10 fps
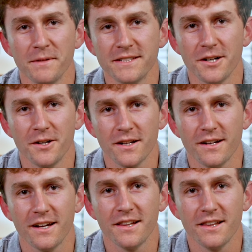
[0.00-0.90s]
me
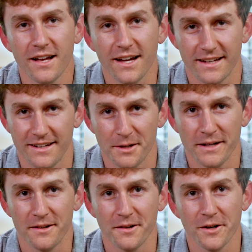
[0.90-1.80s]
talk a lot
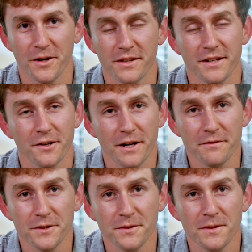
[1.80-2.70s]
about growth in
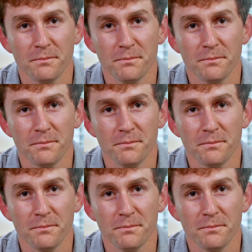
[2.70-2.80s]
Greenville,